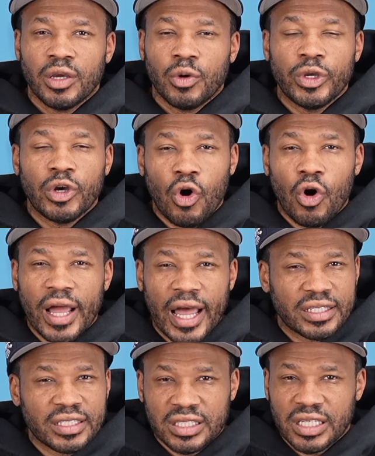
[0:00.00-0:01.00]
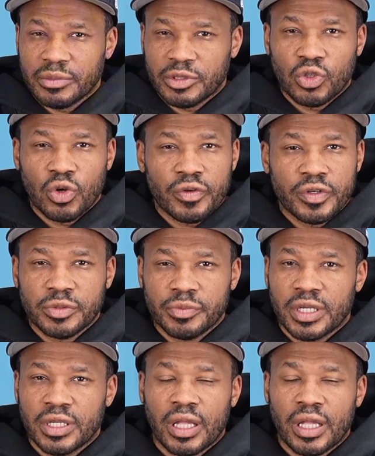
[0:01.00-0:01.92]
we all got the same stories, man.